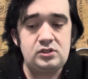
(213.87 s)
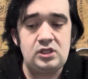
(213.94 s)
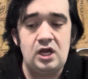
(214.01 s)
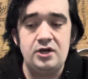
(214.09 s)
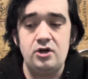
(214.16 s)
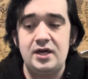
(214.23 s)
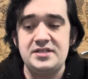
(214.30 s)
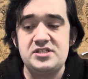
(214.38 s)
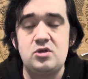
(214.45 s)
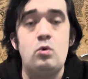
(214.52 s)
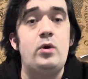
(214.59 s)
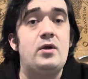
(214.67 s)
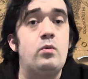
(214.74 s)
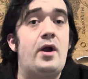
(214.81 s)
A nice,
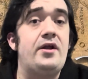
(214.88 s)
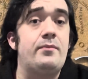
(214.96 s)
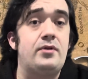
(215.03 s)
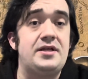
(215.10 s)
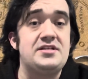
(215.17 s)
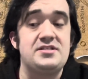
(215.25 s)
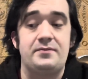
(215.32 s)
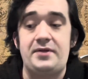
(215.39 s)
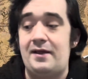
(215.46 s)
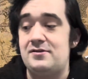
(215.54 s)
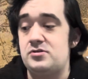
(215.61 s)
quick way to play some games,